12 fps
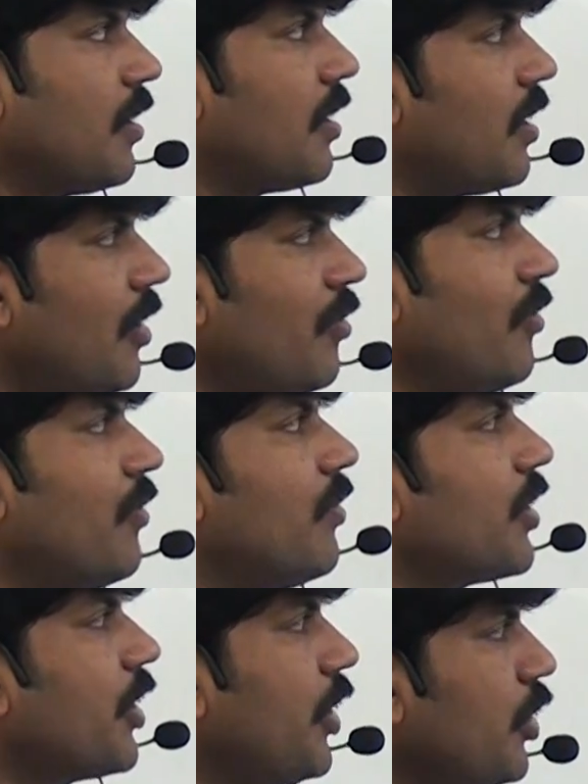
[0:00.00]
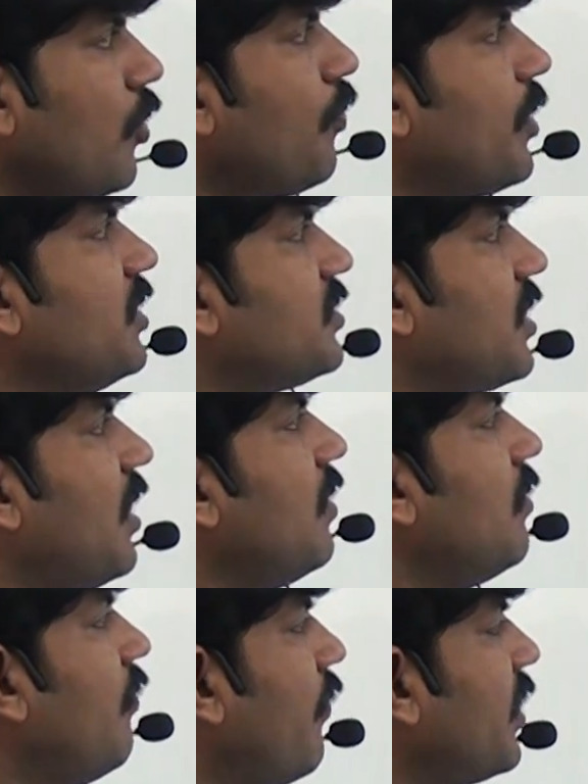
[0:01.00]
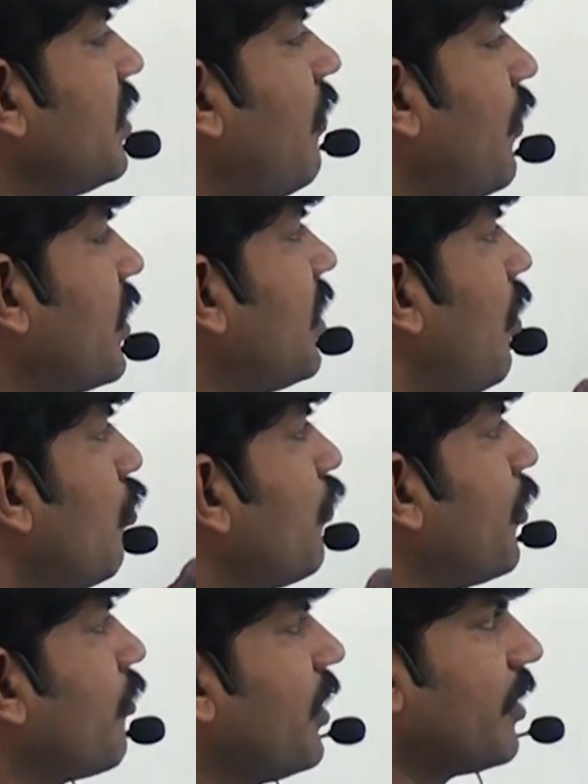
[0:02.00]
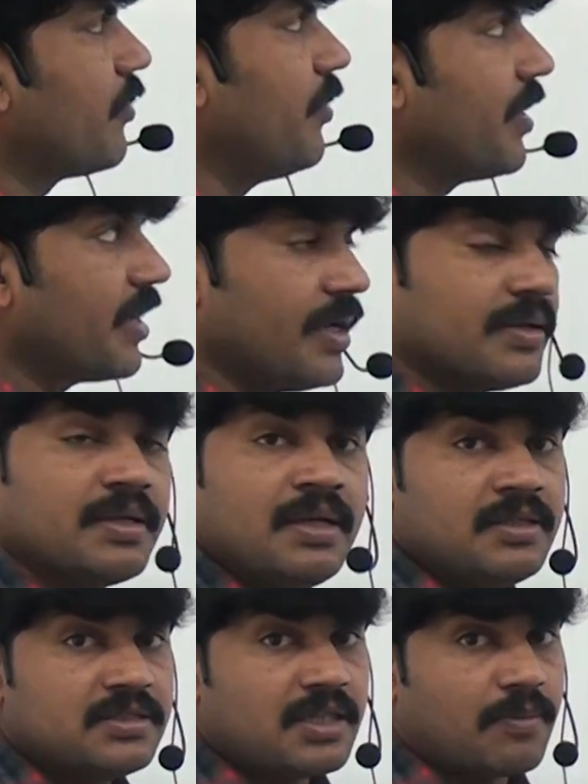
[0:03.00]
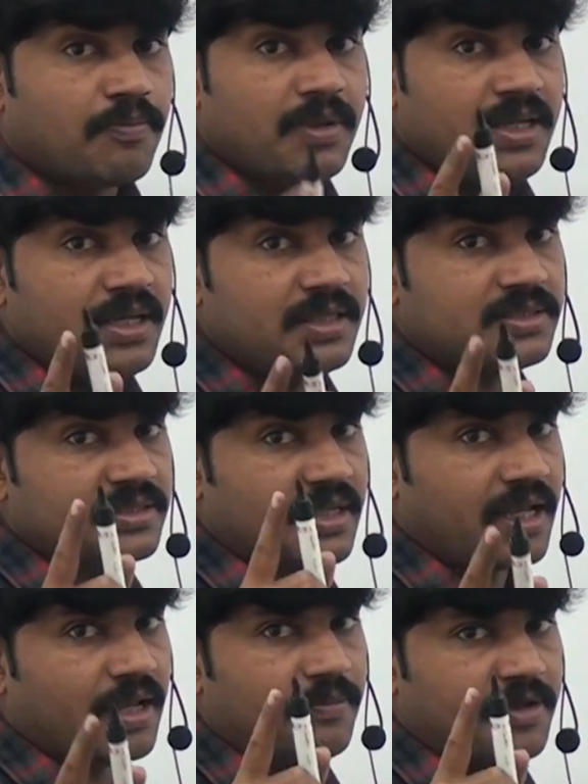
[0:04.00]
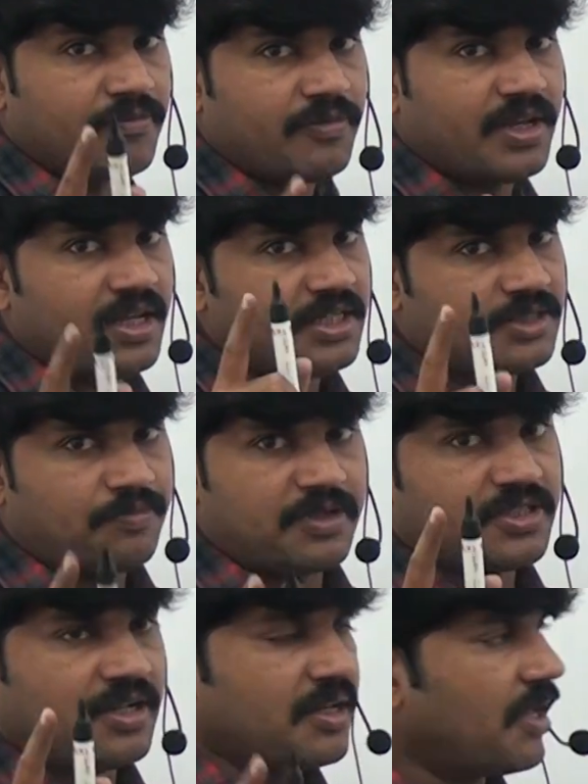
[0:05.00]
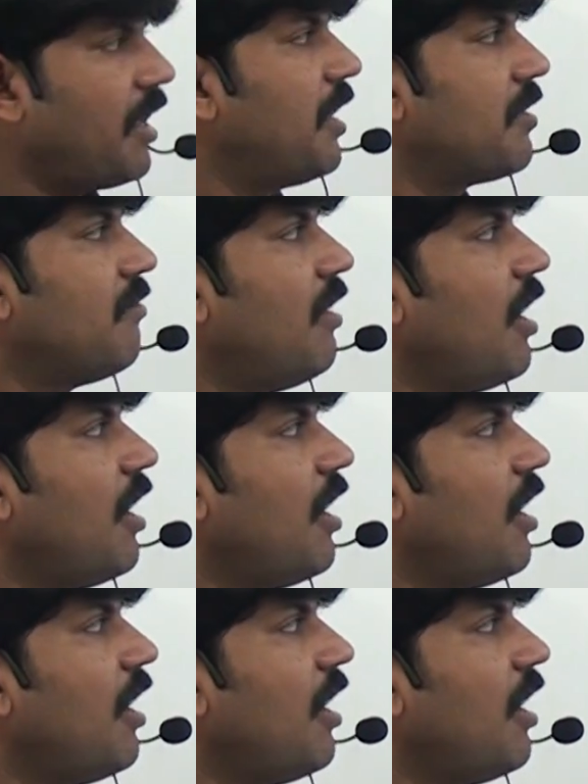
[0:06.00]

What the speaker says: Now, can you please tell what is the output we are going to get? Sir, please take a bit very special care.